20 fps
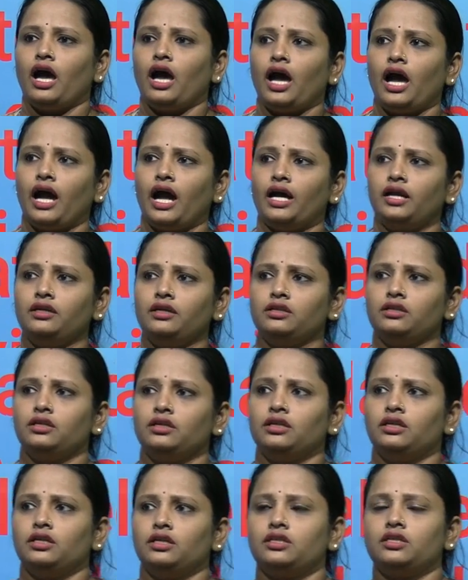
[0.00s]
And
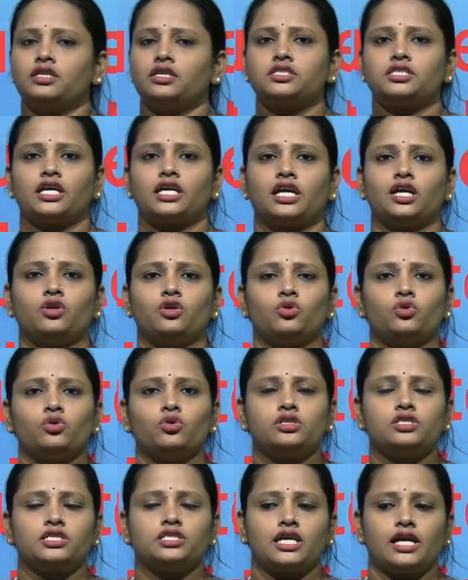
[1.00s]
the second
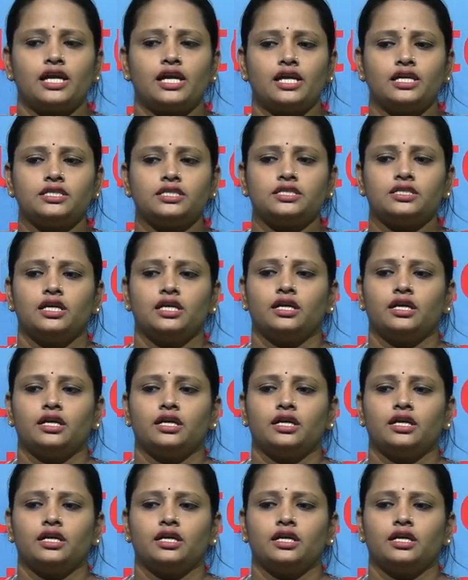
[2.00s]
rule says